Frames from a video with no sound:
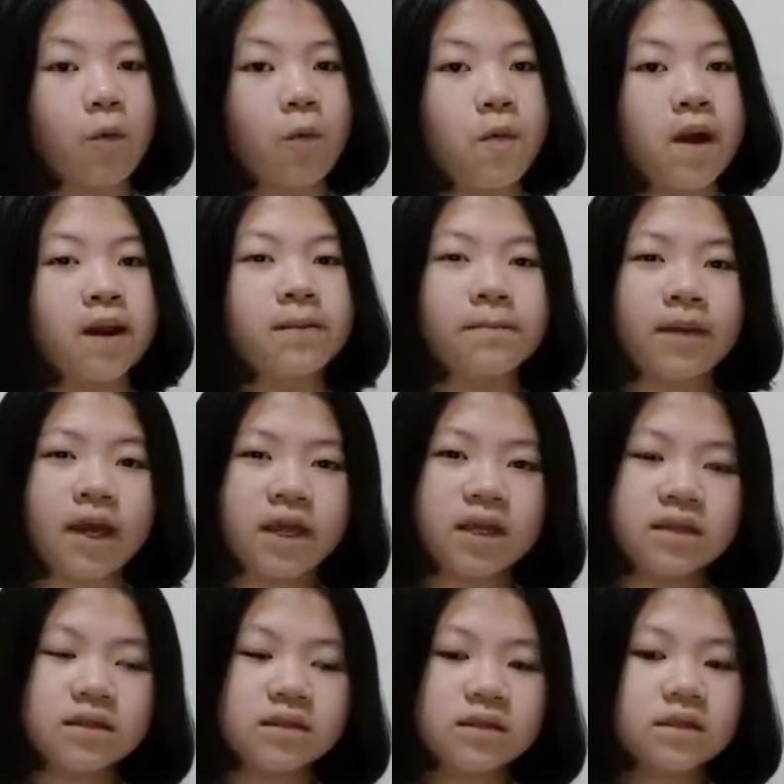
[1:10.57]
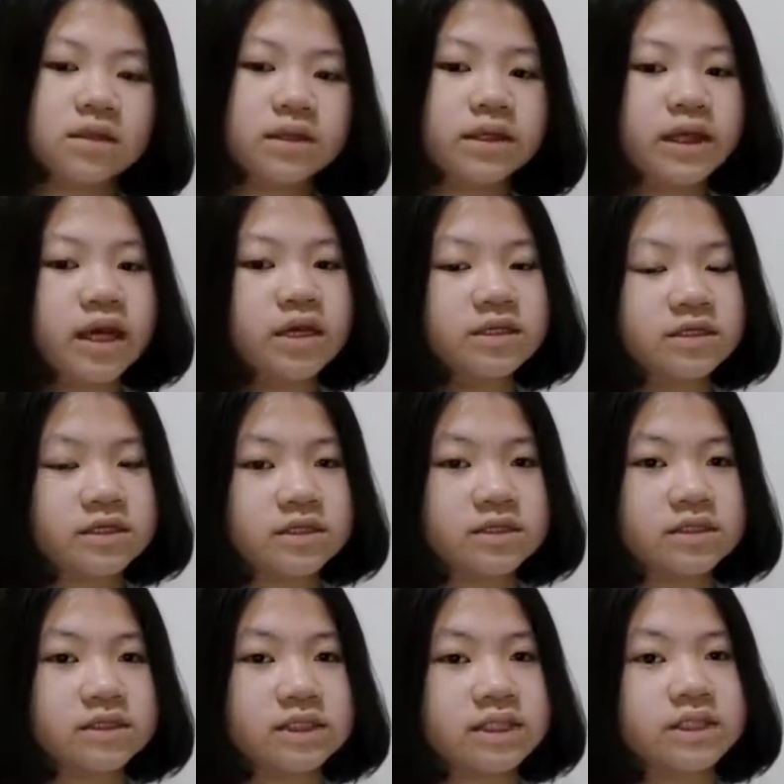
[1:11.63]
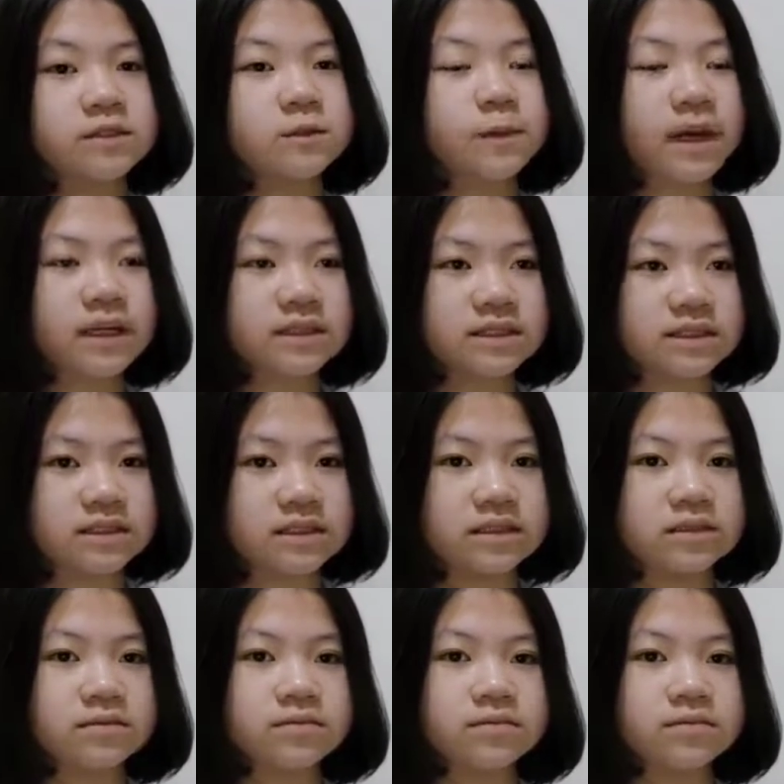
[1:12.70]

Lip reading: when a maid catches his fancy.